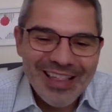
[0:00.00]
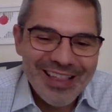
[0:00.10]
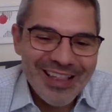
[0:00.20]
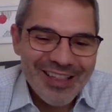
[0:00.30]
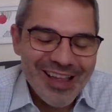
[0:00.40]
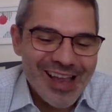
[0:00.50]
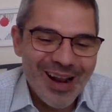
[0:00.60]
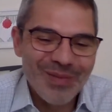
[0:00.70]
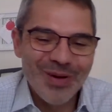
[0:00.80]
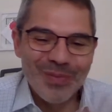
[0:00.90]
This is,
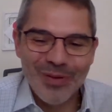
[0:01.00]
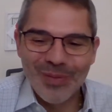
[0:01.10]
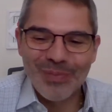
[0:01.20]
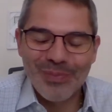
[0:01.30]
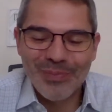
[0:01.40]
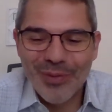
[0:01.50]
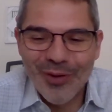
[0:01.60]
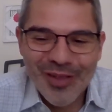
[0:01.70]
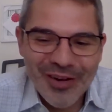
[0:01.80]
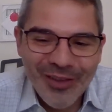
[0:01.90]
and I'm going to put
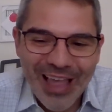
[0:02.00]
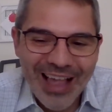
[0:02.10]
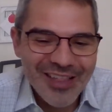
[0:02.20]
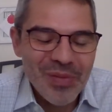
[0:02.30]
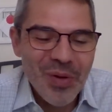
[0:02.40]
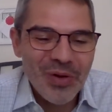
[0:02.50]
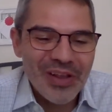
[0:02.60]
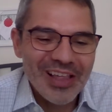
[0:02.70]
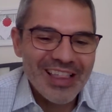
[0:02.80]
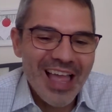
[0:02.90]
personal
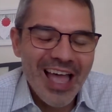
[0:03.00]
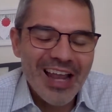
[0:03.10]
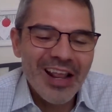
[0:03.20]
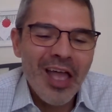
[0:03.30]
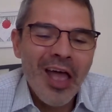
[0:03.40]
testimony aside,